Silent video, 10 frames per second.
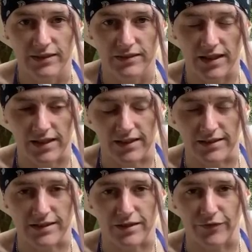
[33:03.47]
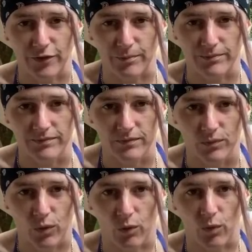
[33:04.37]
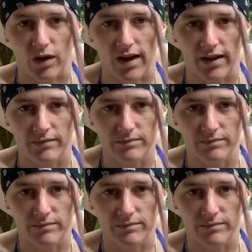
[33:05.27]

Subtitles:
taking us in from where we're at.